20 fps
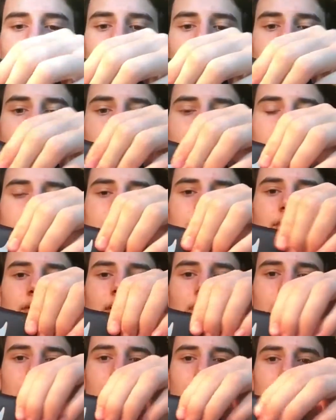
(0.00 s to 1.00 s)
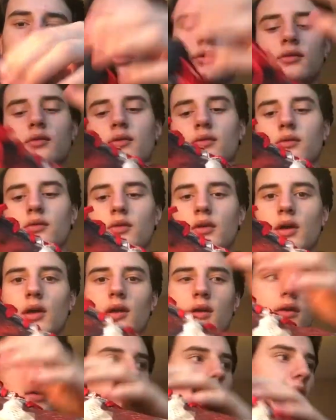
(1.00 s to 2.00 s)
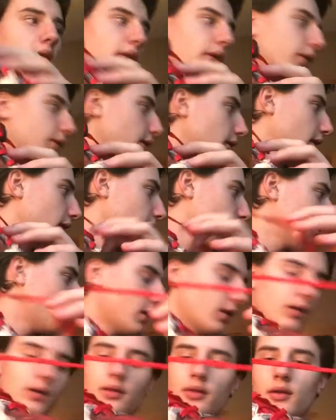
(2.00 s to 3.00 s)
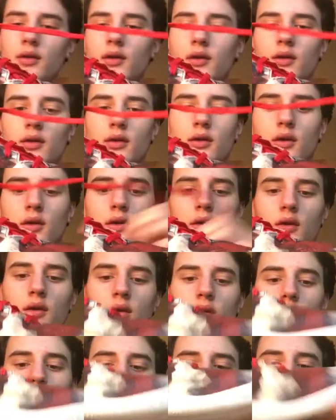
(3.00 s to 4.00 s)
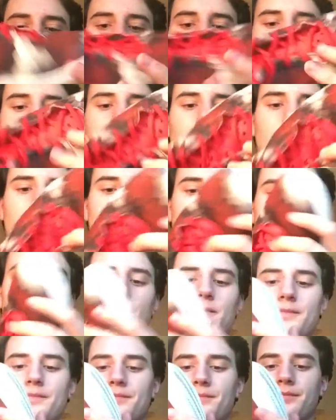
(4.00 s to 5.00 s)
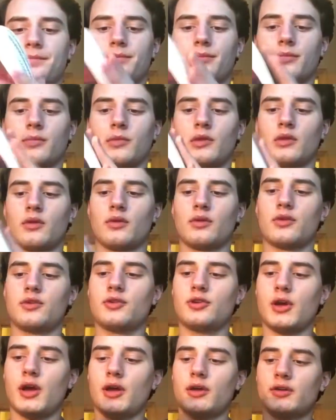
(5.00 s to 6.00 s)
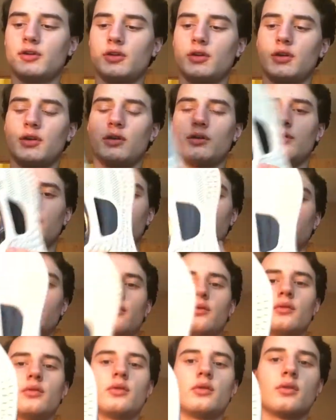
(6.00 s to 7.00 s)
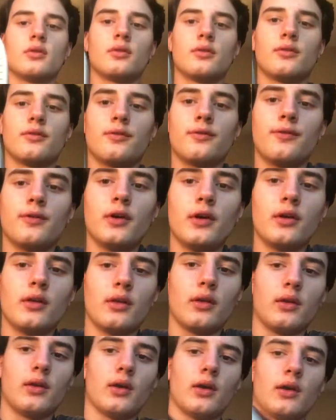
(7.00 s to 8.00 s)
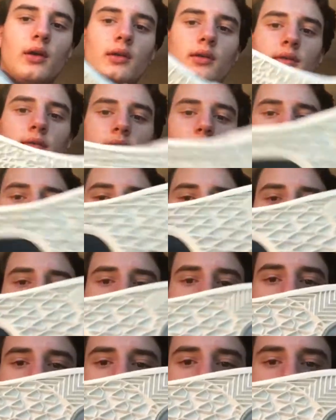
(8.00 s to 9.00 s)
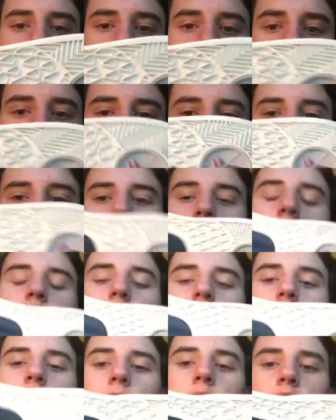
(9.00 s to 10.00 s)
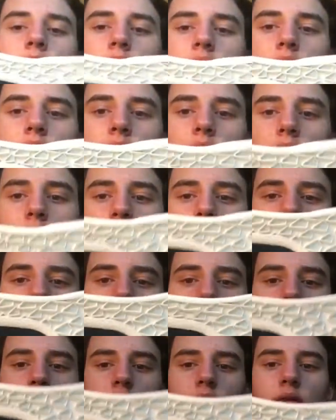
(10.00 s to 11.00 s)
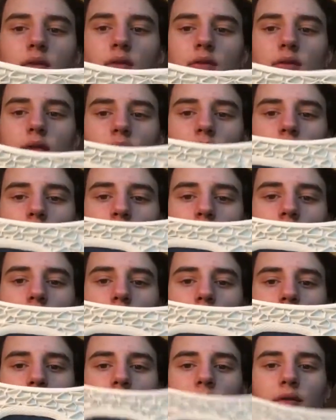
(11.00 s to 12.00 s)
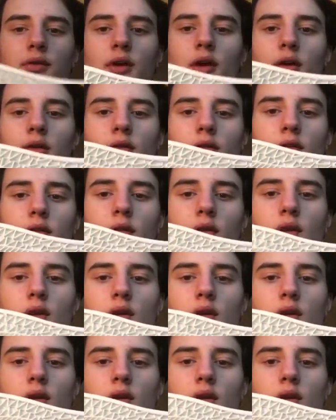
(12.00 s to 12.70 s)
leather, so it's kind of cool that they have that on there. The tractioning is fairly nice. It's not as good as like the Kobe 9 or 10. Those had really nice traction.